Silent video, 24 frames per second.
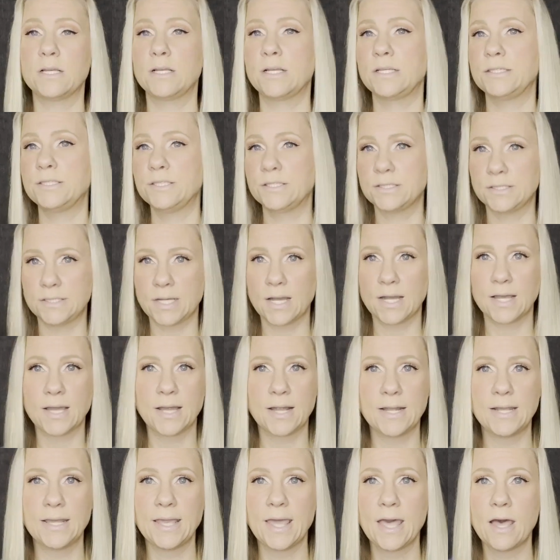start
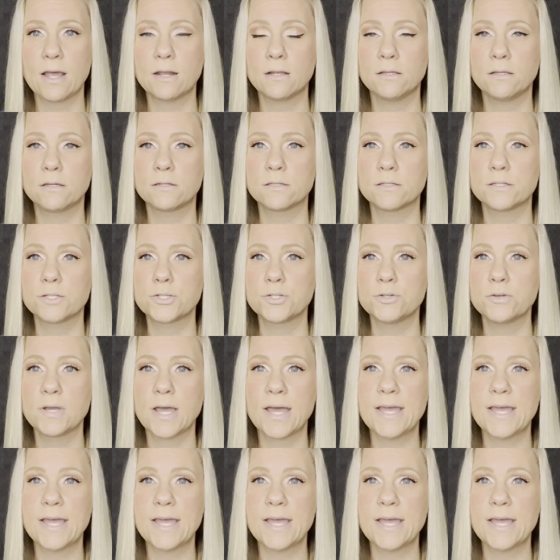cutting out a lot of the sugar,